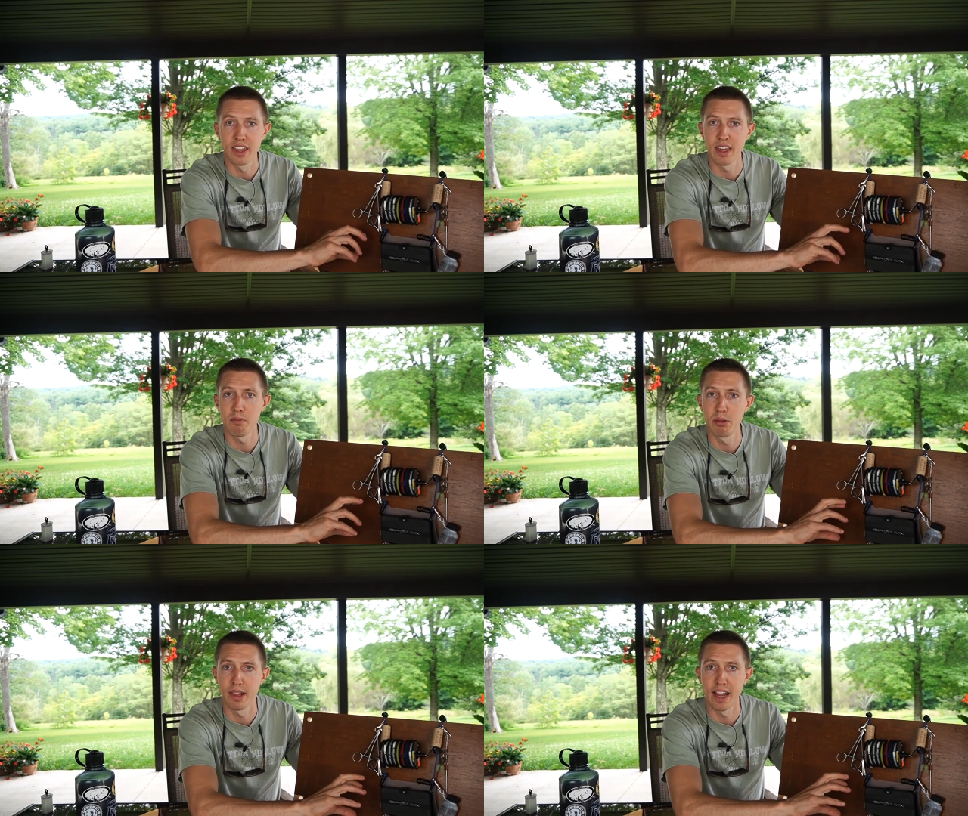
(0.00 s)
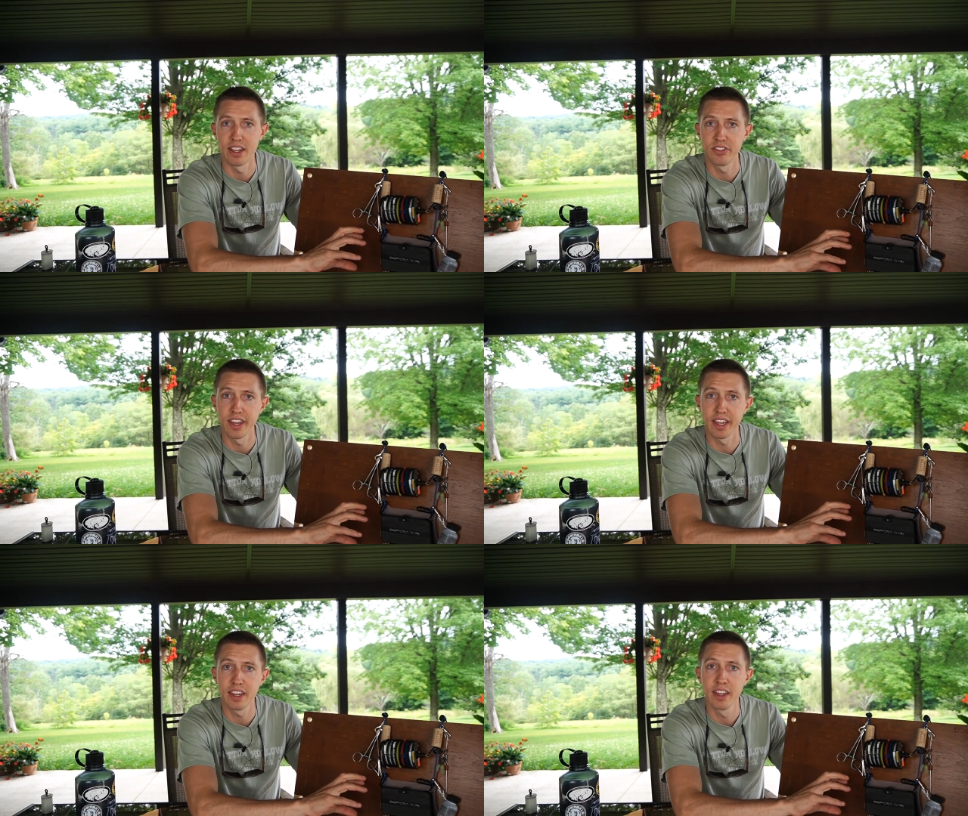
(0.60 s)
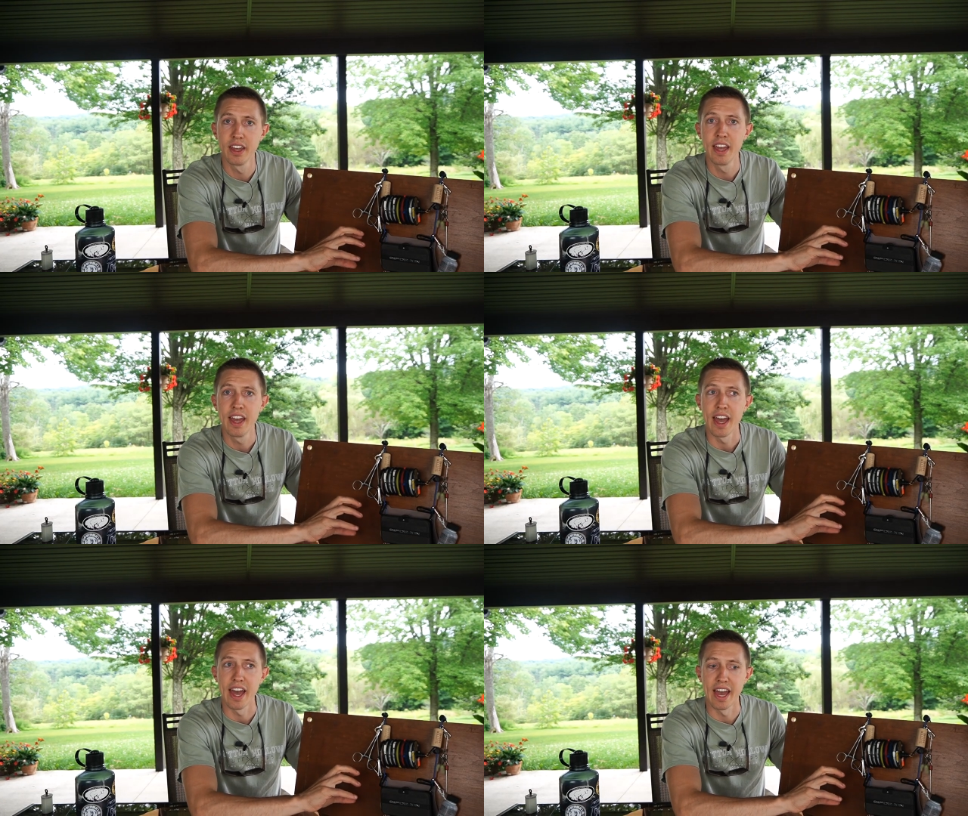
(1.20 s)
and that plastic
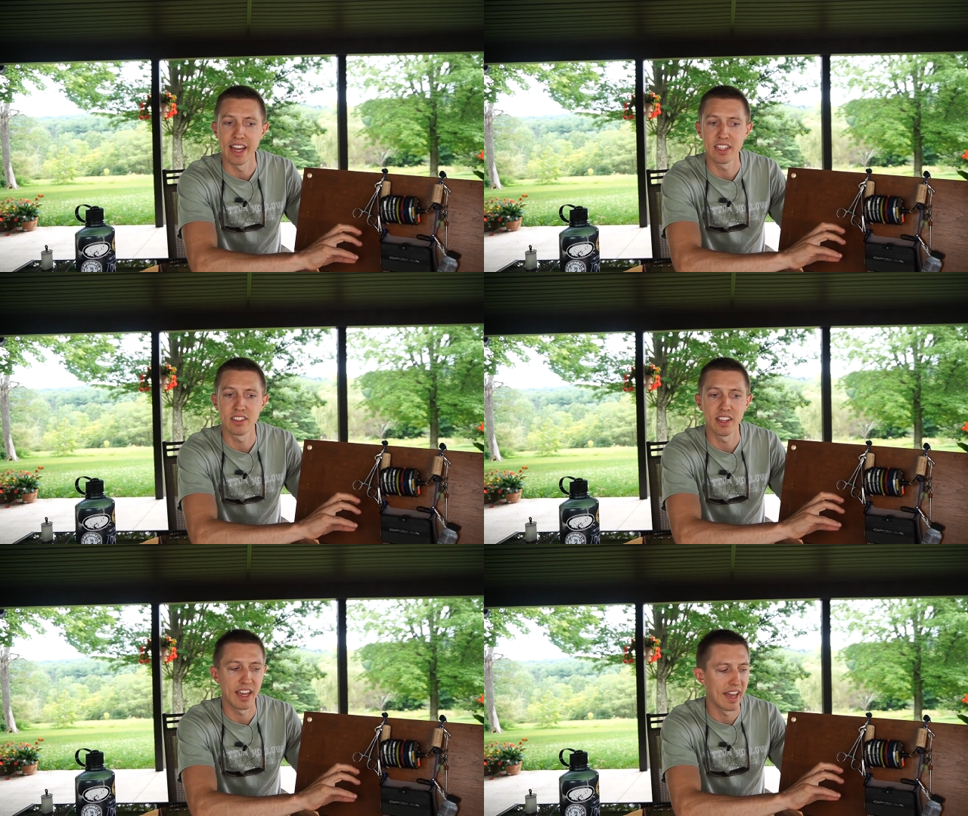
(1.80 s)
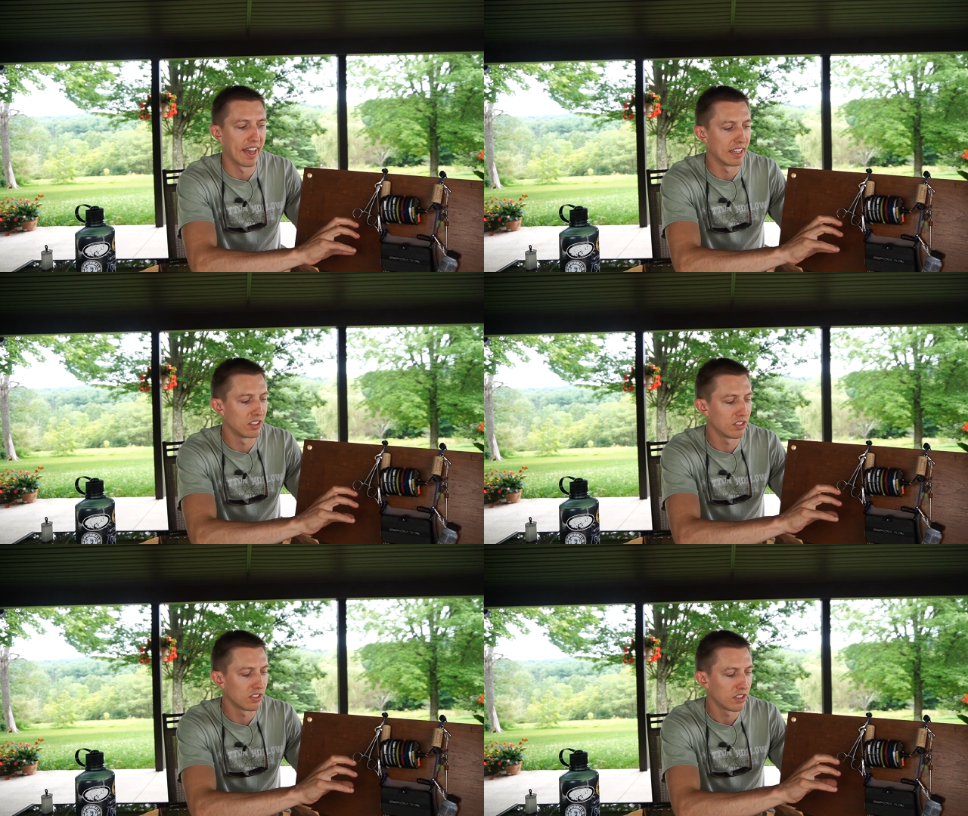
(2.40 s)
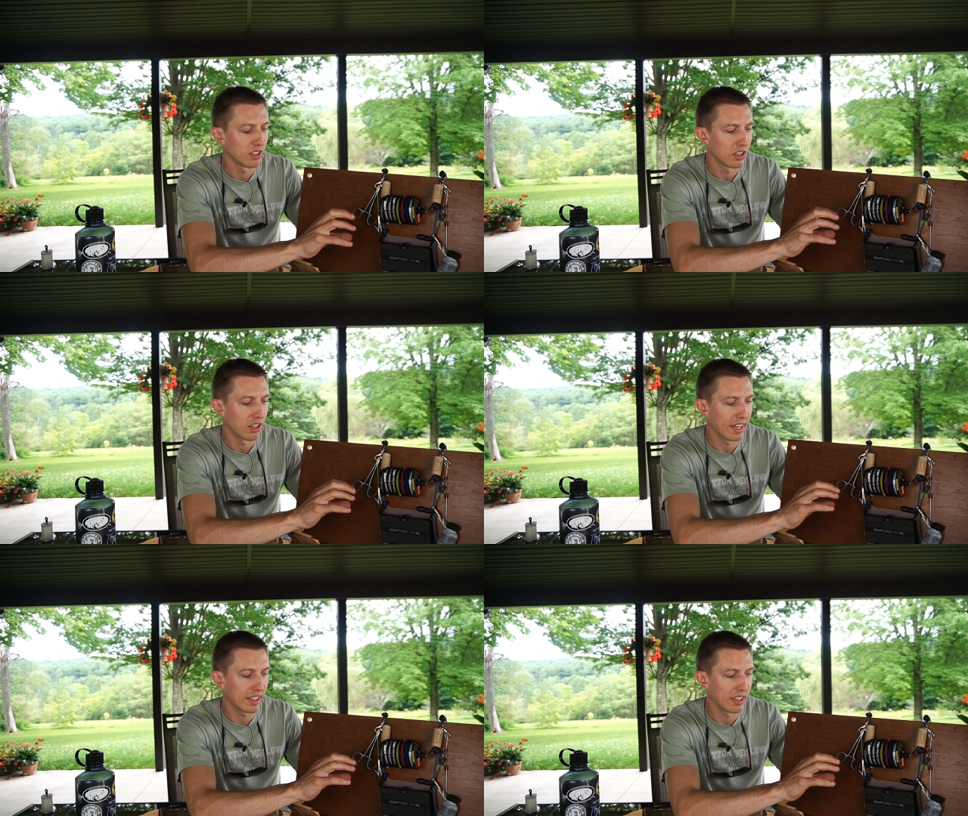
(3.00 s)
acts as
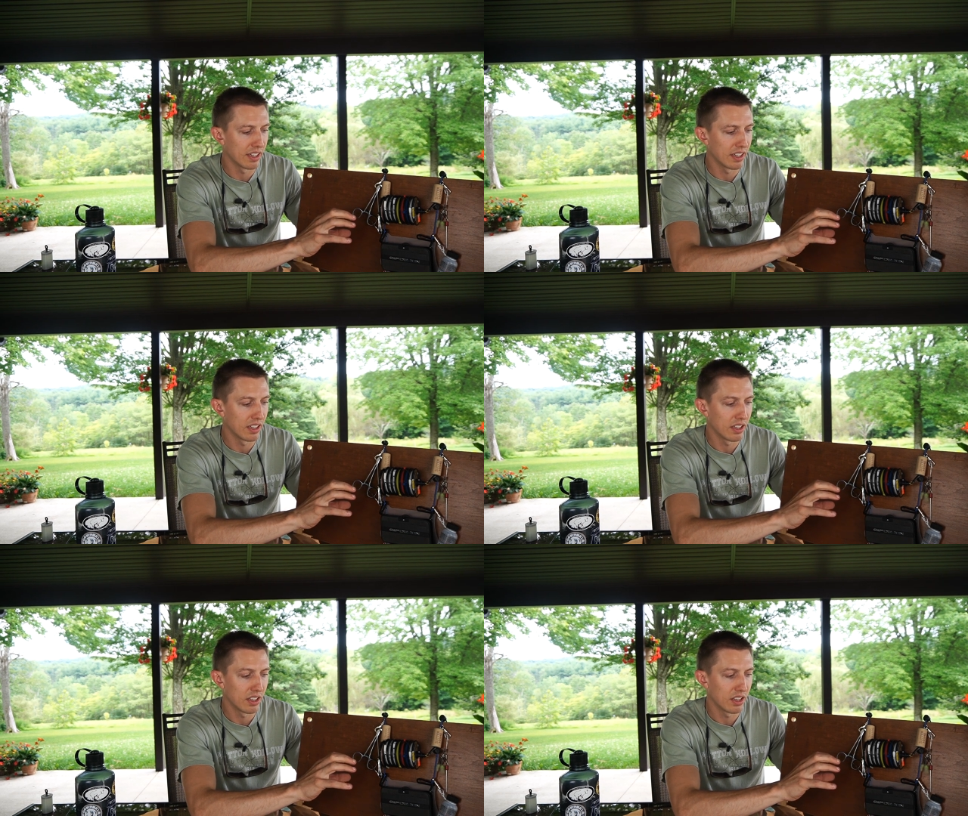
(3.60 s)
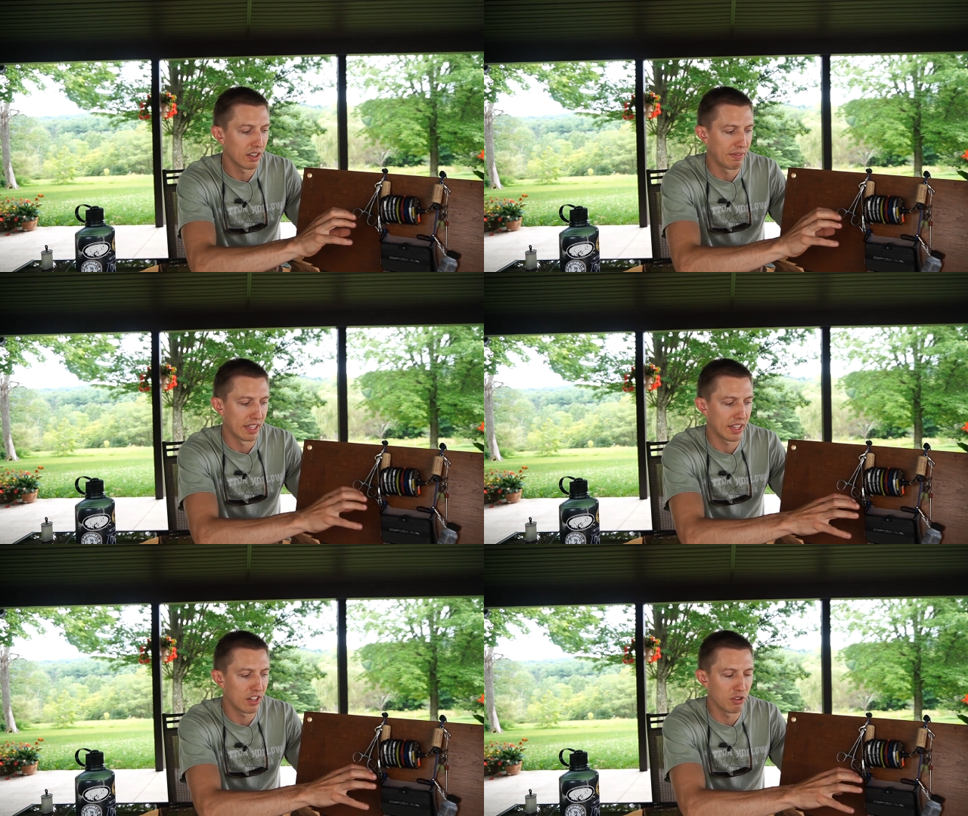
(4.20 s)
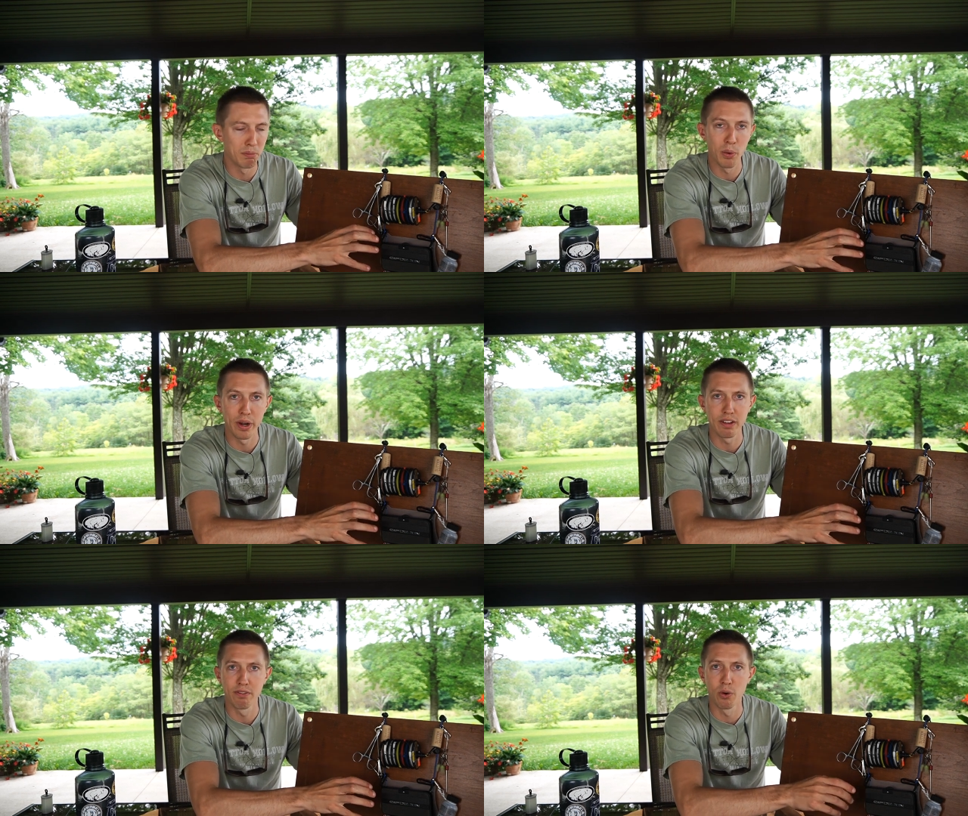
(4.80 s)
like the the foundation
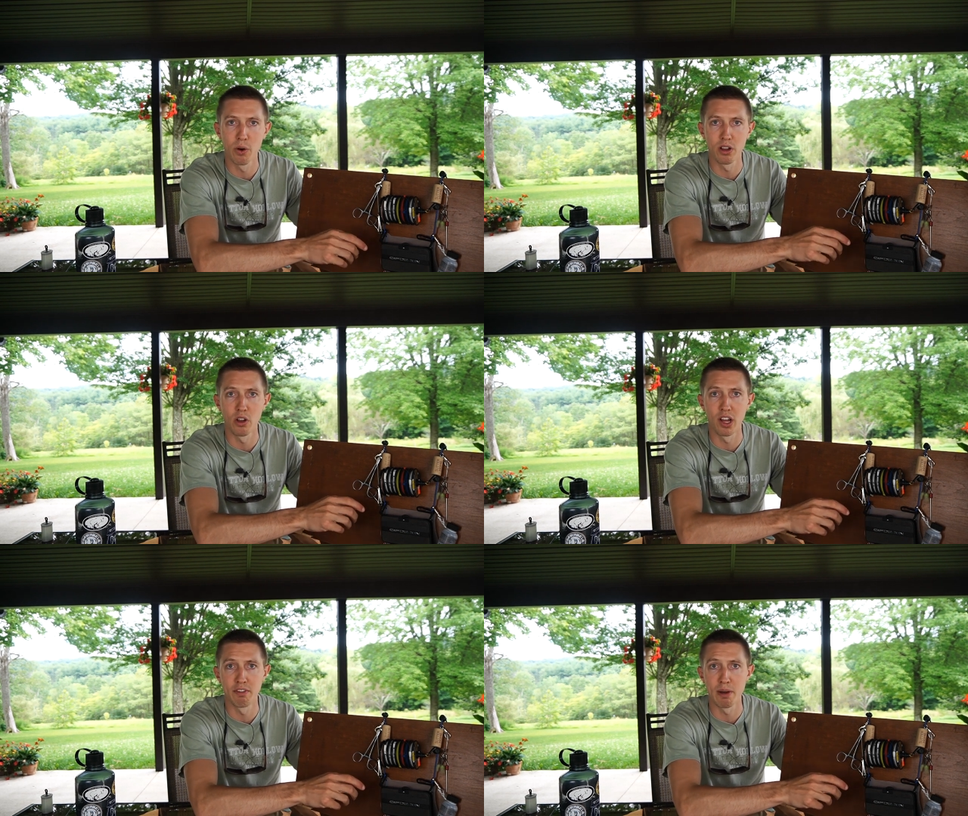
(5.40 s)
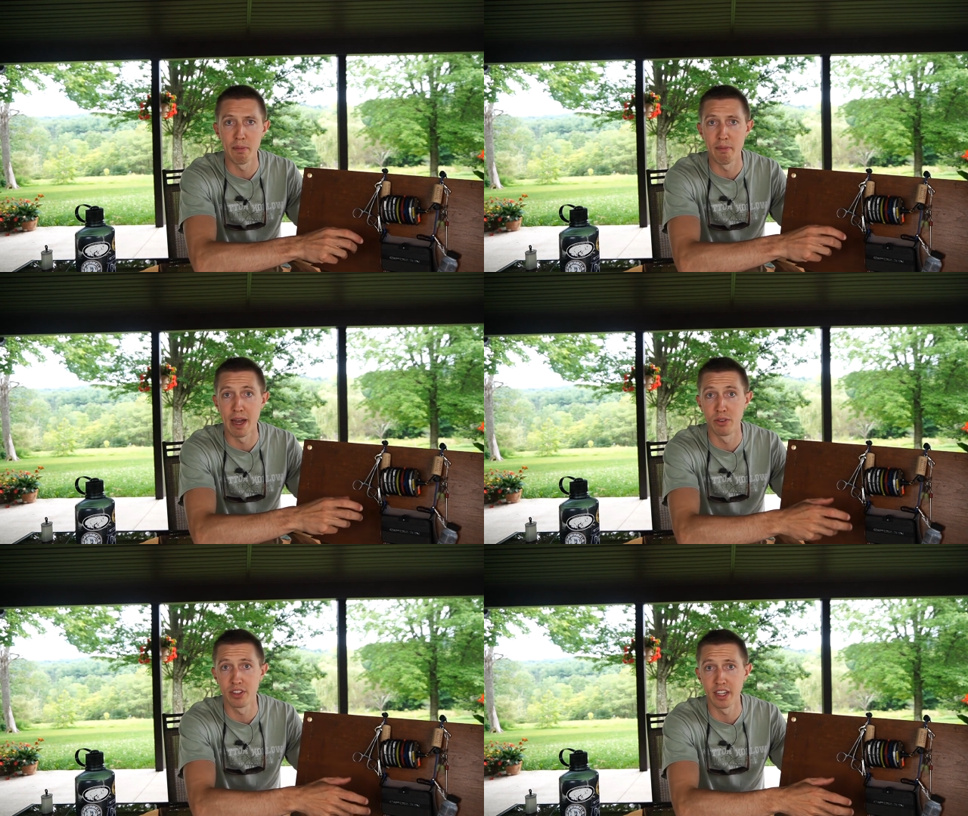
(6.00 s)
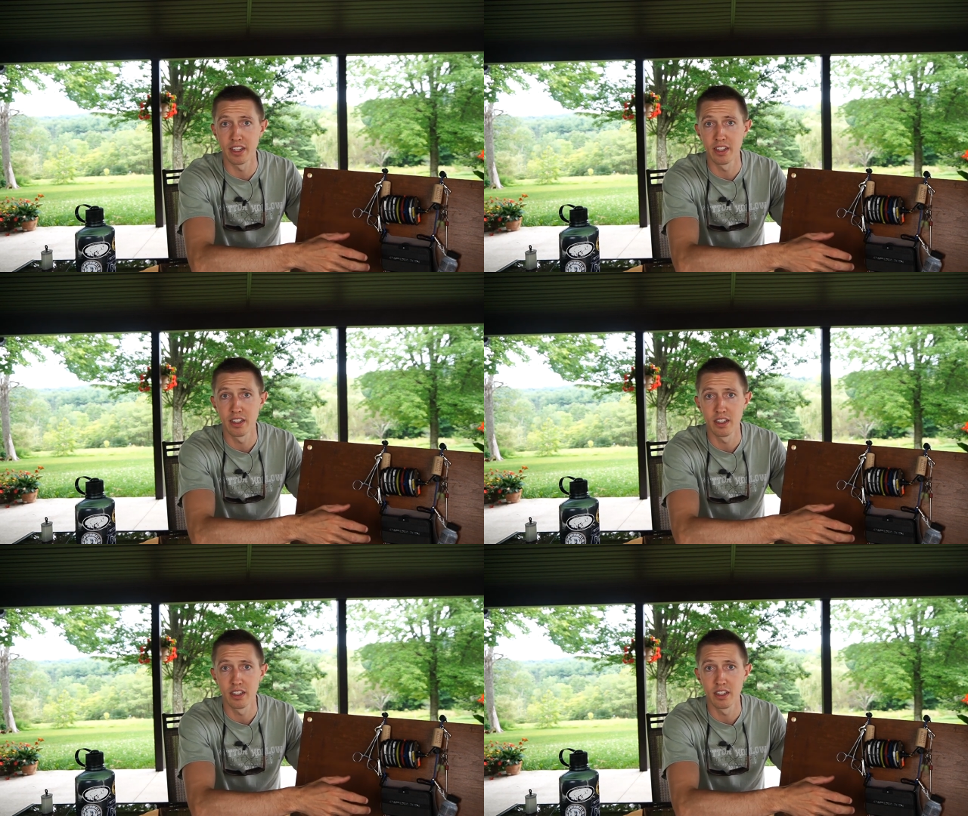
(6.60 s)
point for a lot of my mounting